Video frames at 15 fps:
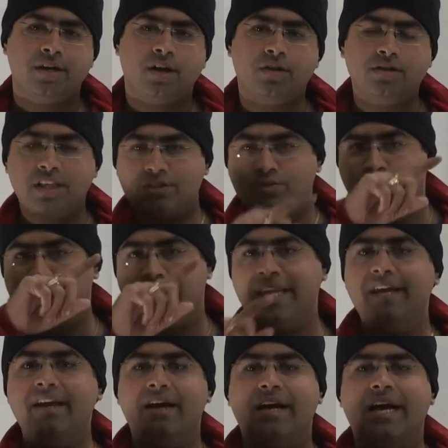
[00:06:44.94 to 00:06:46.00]
Now this
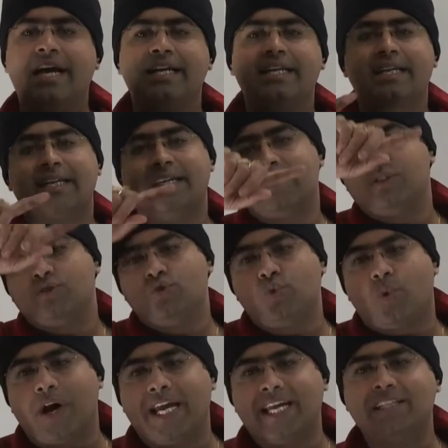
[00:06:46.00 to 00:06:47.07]
very Ganga, it
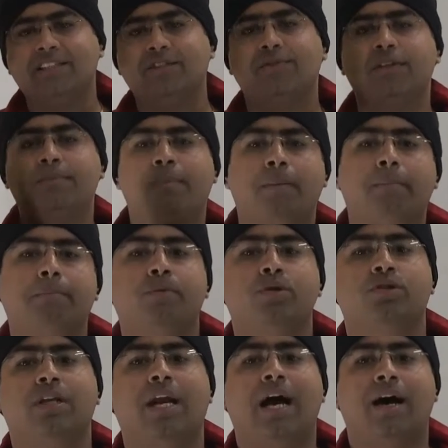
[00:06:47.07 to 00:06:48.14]
joins with
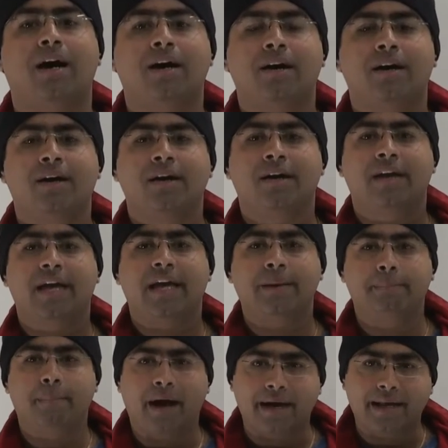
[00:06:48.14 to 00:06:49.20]
Brahmaputra
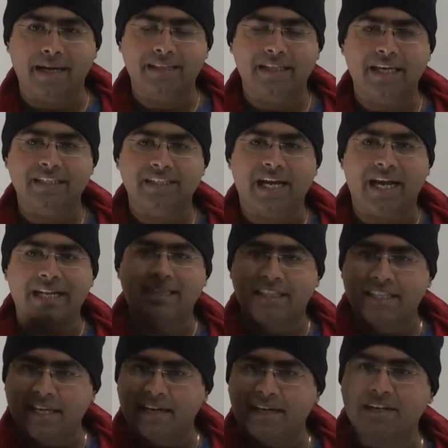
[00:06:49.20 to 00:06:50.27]
in Bangladesh,
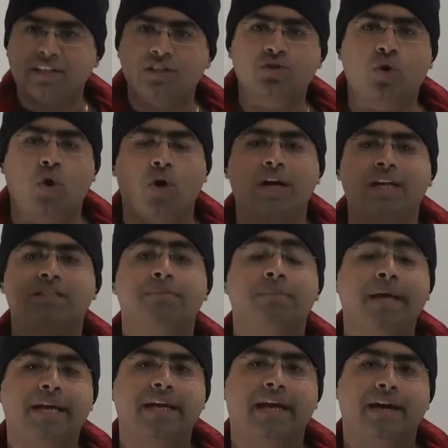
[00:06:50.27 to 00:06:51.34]
and there it is called as
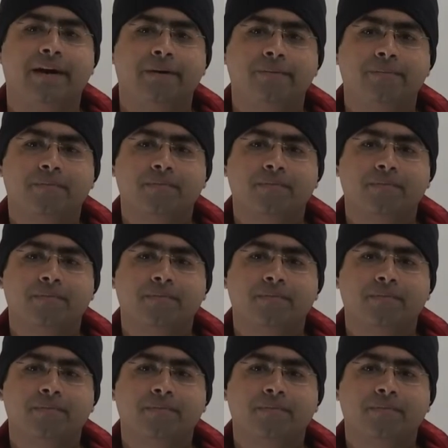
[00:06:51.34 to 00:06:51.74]
Meghna.